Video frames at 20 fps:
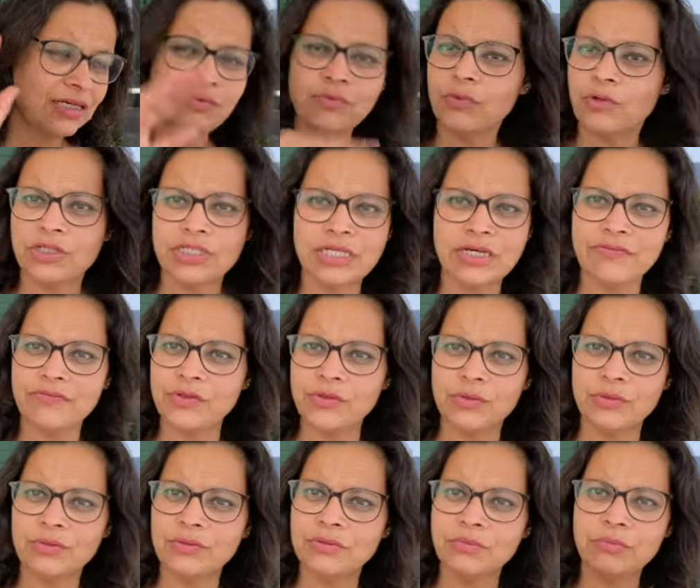what have
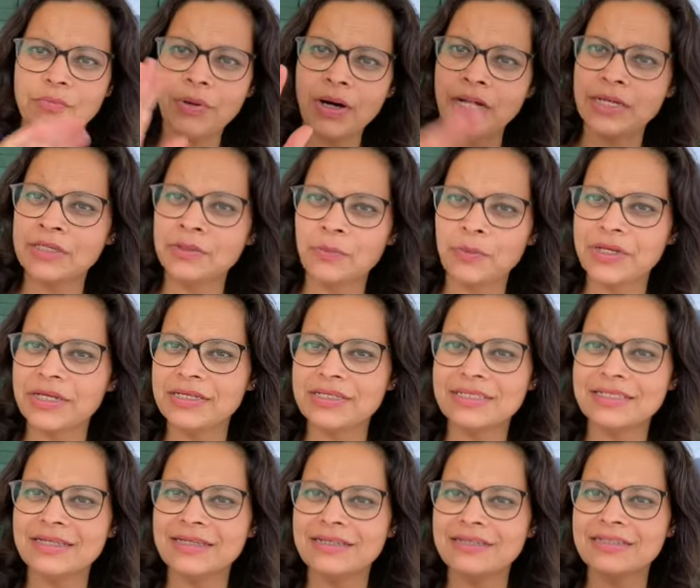you, and
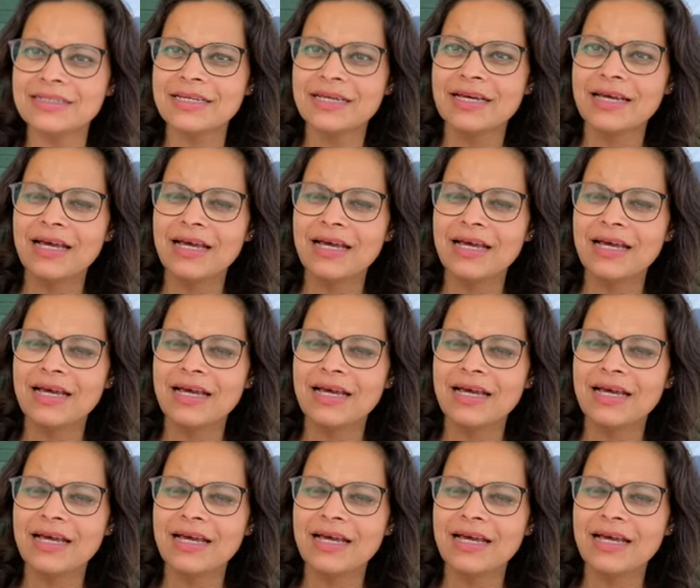bindweed and